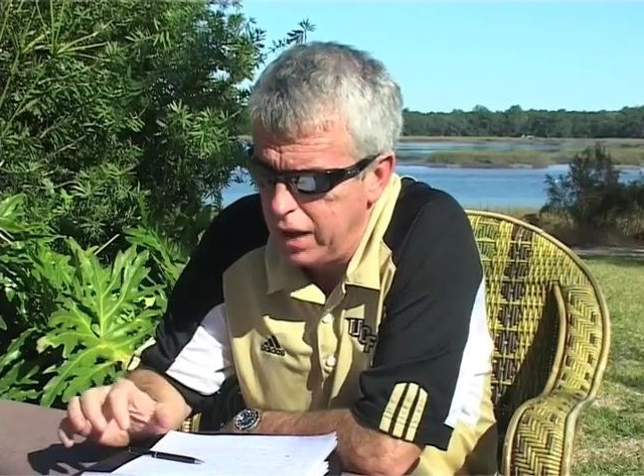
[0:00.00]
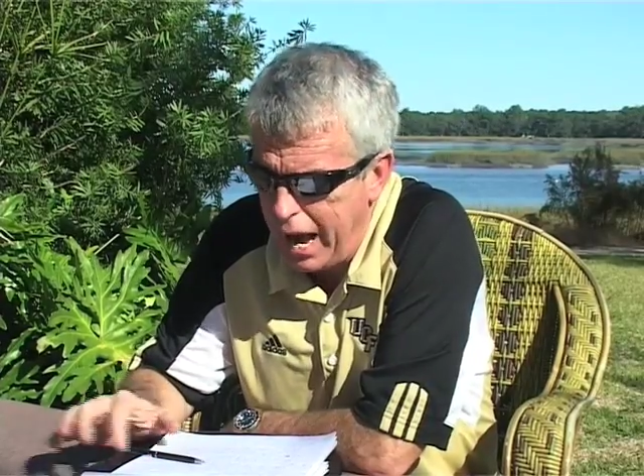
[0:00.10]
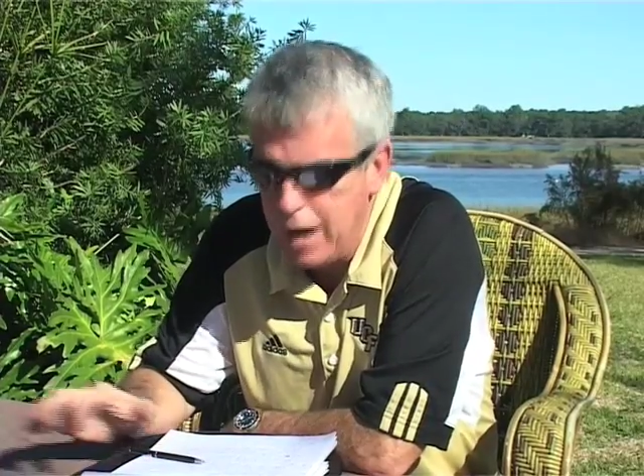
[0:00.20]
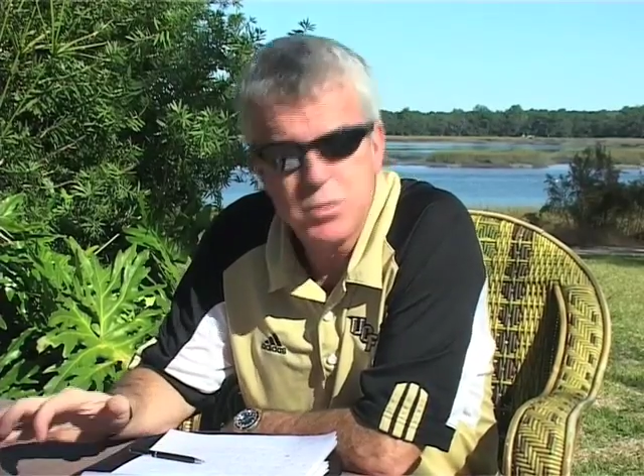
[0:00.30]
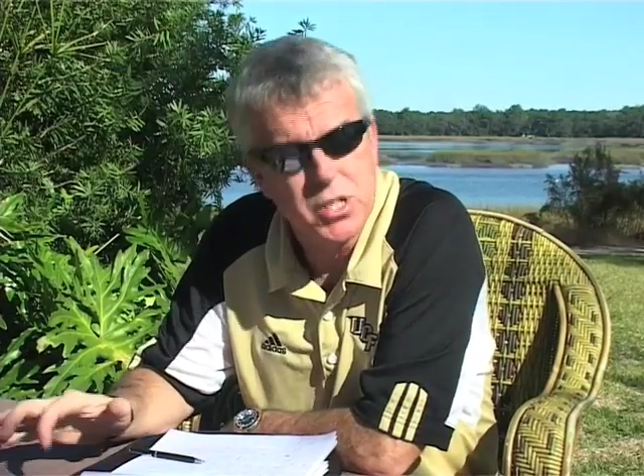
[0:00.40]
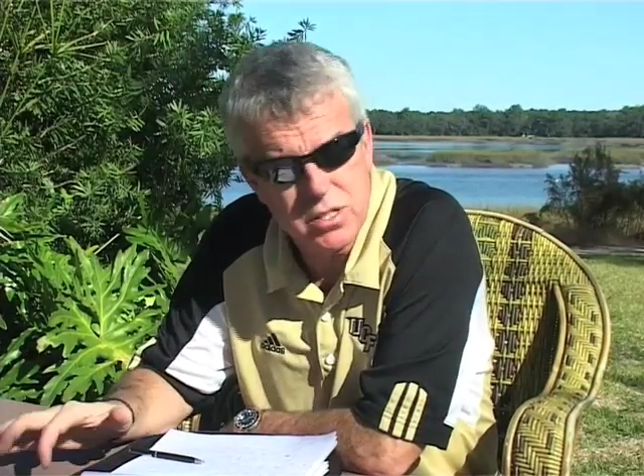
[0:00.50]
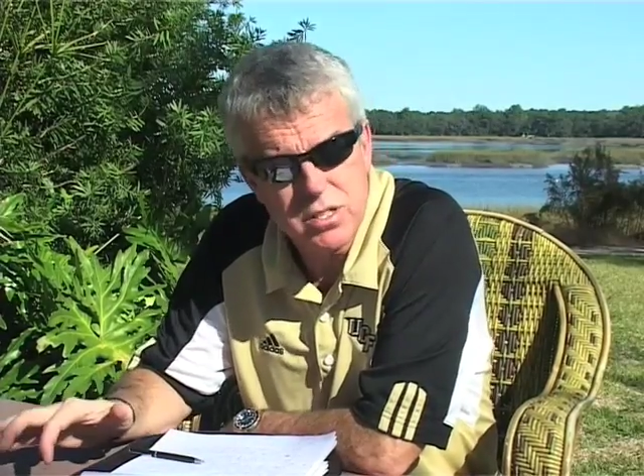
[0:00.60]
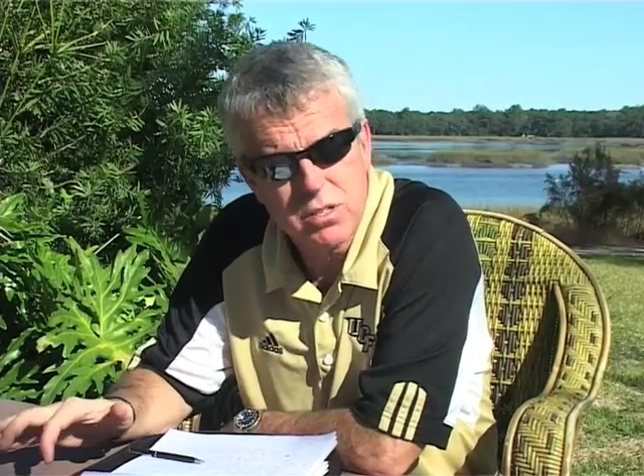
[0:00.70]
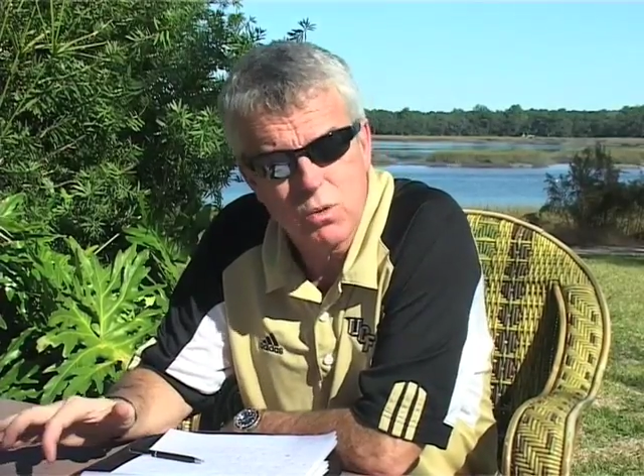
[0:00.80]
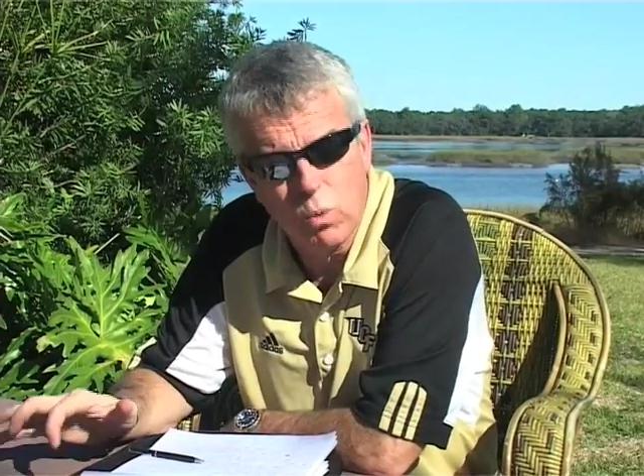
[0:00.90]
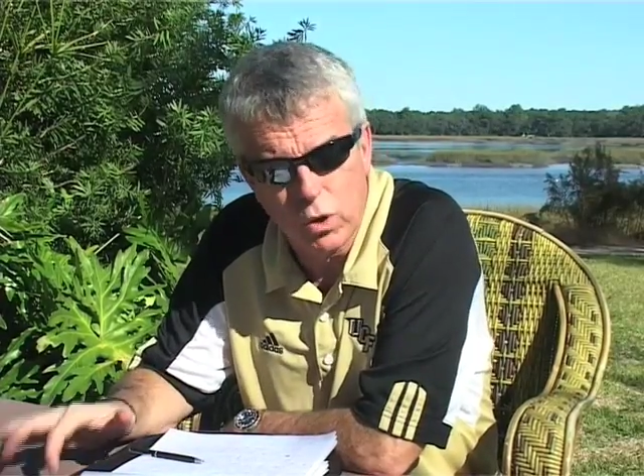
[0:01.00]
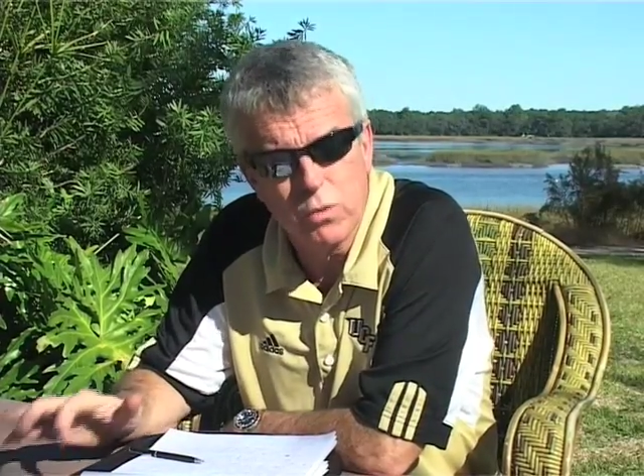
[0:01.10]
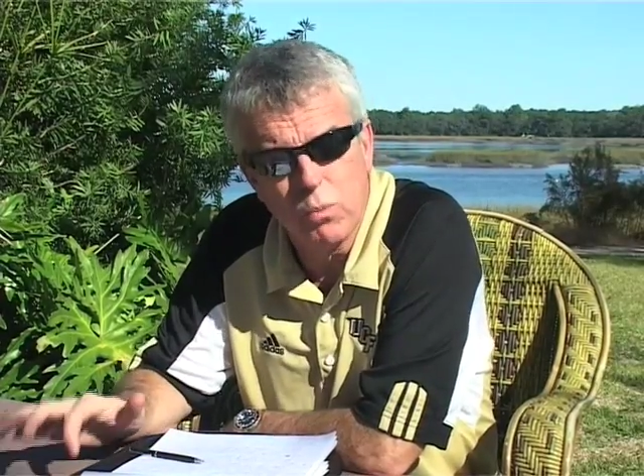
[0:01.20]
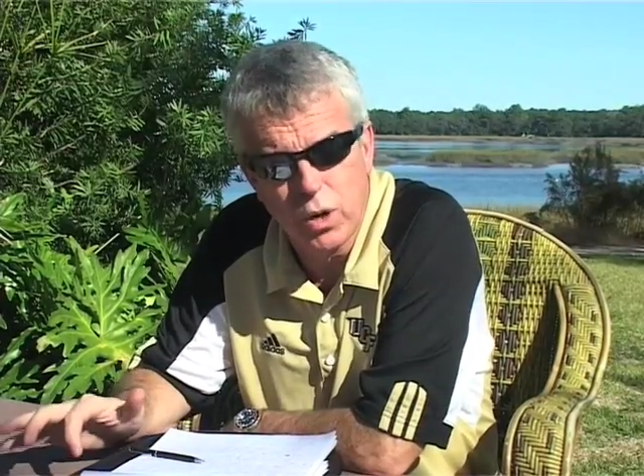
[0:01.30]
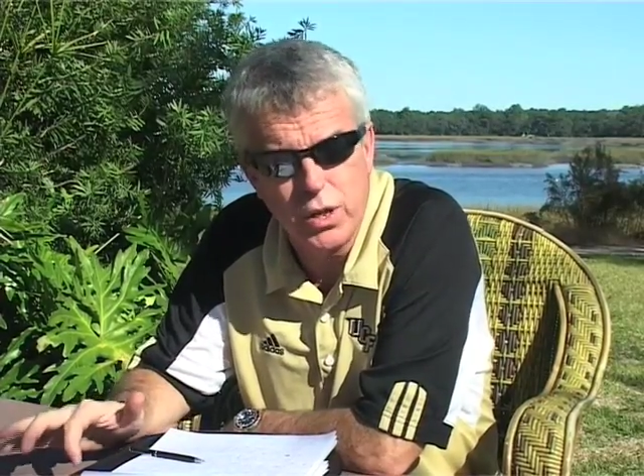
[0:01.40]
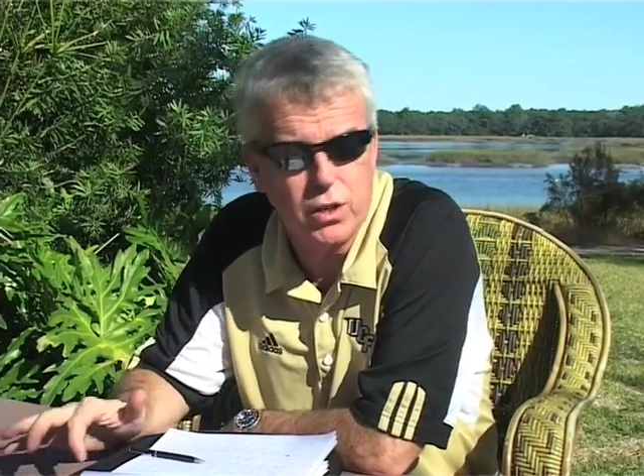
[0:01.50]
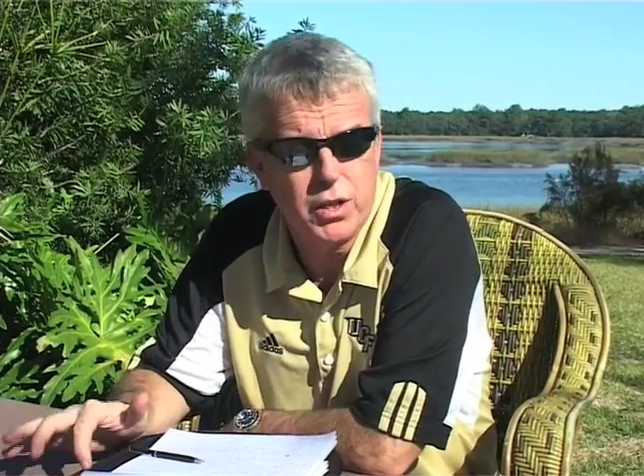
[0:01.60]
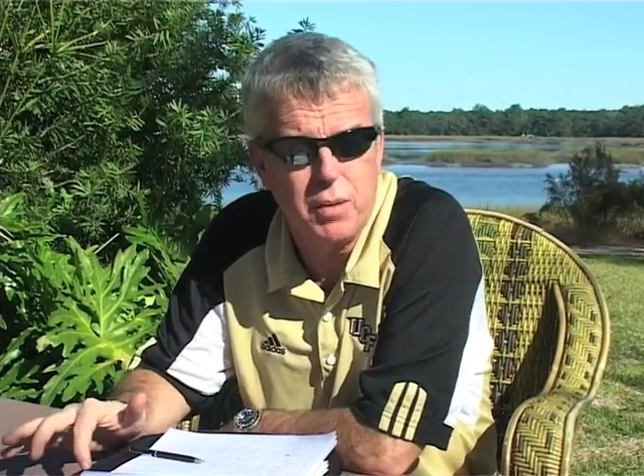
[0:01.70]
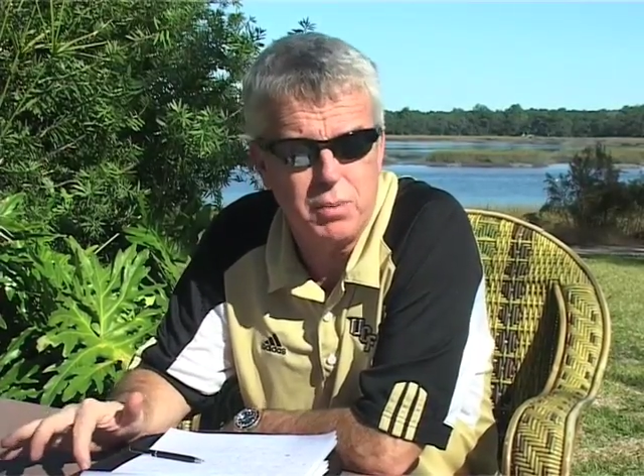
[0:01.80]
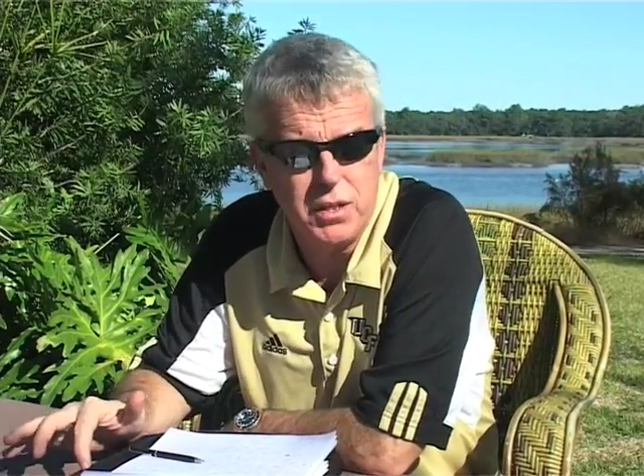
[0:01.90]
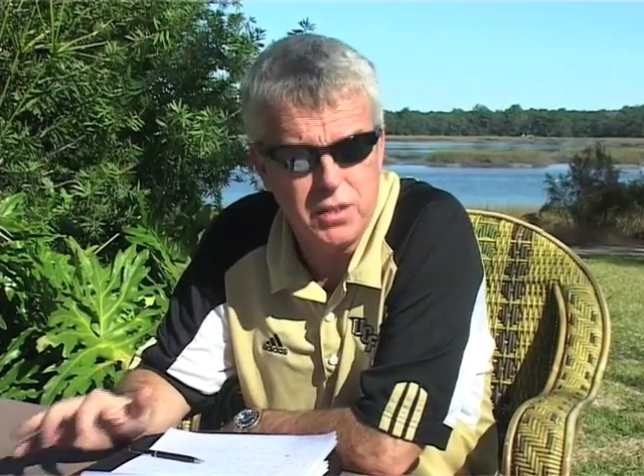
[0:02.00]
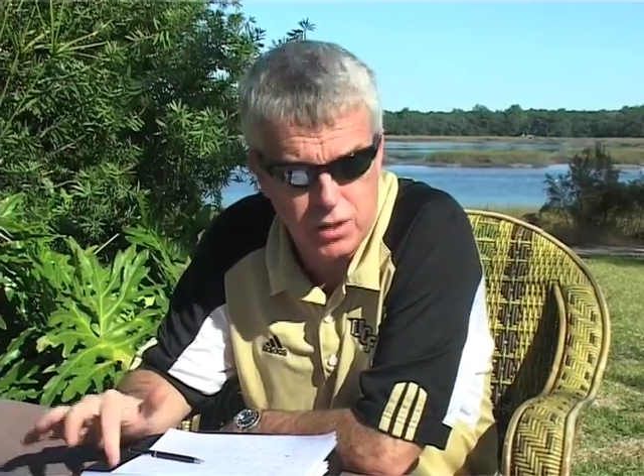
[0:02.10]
absence worth more to your company